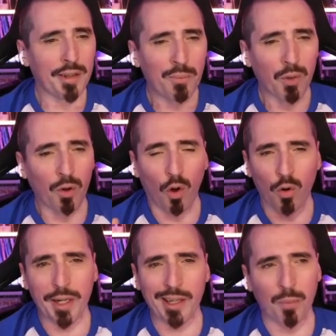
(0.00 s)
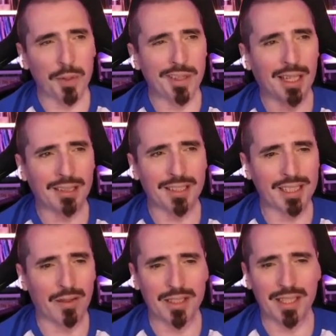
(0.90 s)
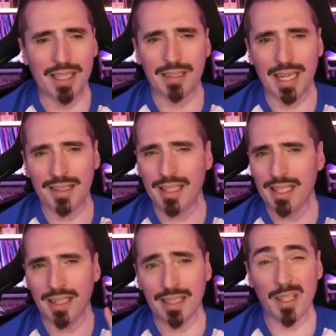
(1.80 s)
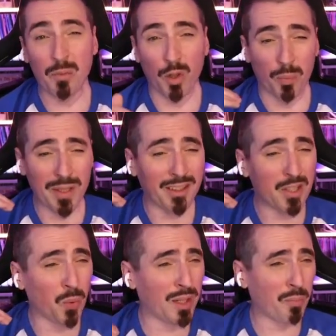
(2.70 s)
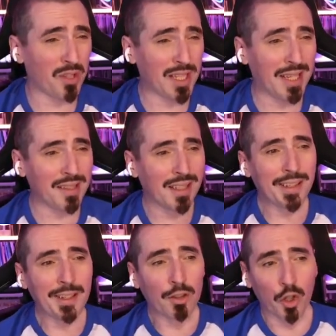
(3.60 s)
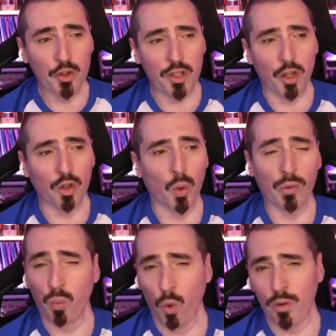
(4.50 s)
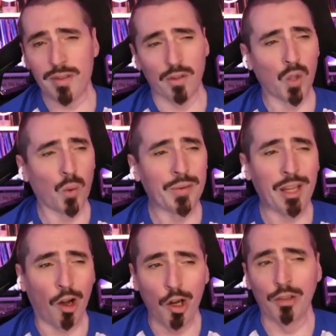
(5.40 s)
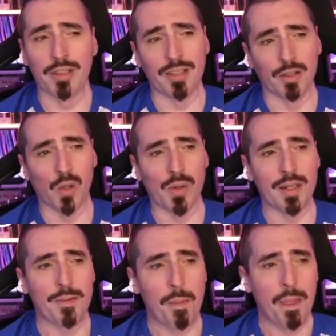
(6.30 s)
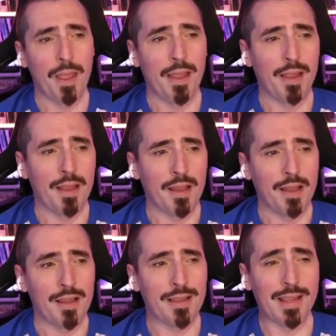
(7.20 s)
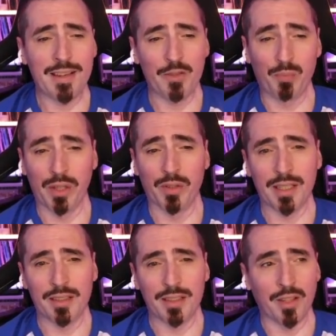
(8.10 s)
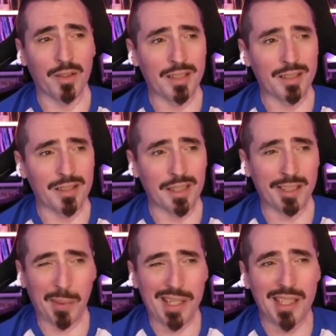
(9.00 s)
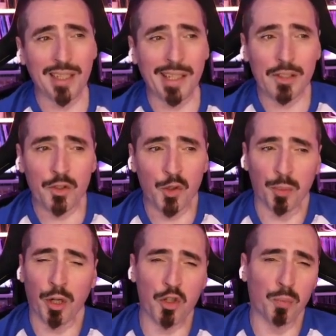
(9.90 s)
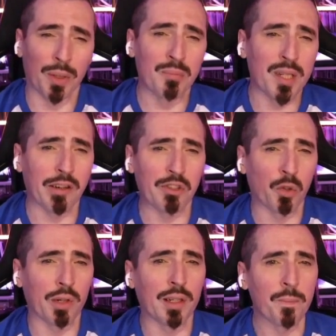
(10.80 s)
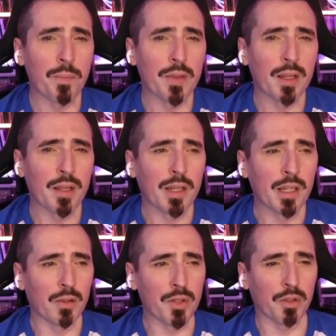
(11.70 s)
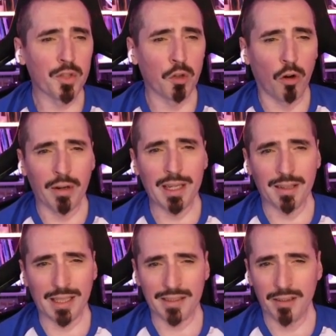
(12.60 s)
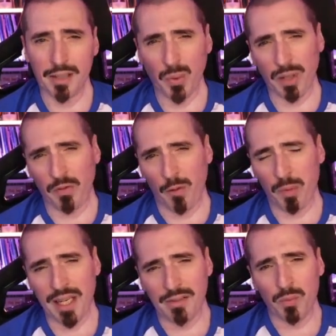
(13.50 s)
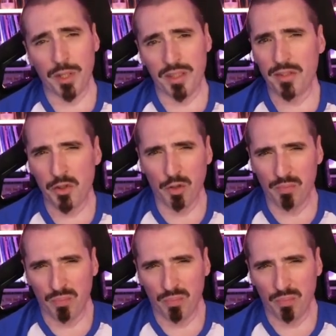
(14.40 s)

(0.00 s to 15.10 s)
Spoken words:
We're already up at like 17, 18, 19. We're up at nearly 20%. Loons are still going, Warden's still going, the Owl is still going. This is brilliant. Now this, it's Super Archer Blimp territory. You know, you're already at like nearly the 25%, which is your